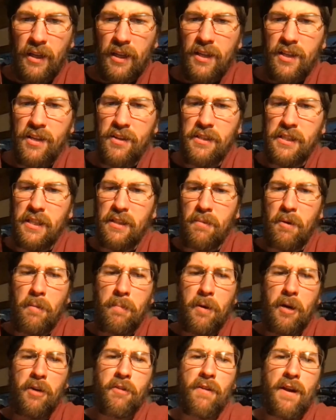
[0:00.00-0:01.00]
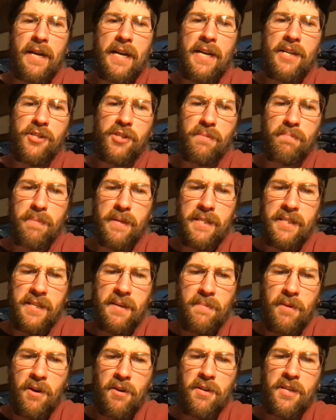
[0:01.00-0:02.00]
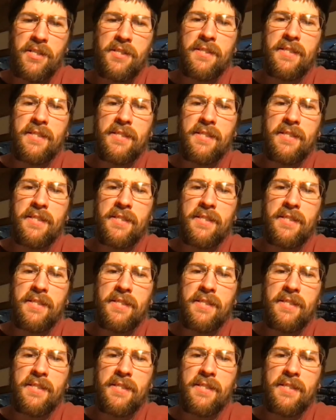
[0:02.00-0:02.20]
Using the Mopar crate engine PCM harness